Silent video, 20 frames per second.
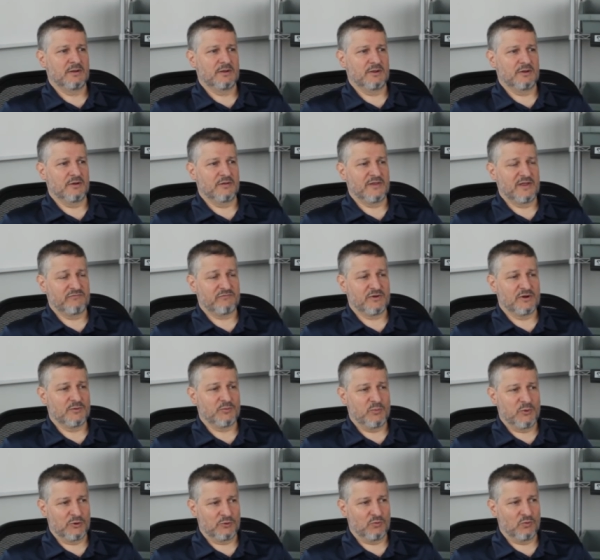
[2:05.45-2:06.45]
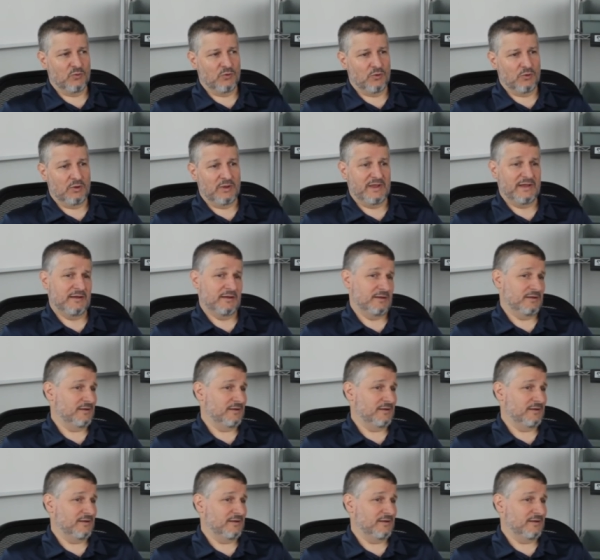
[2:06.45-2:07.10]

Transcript: they've got a put wall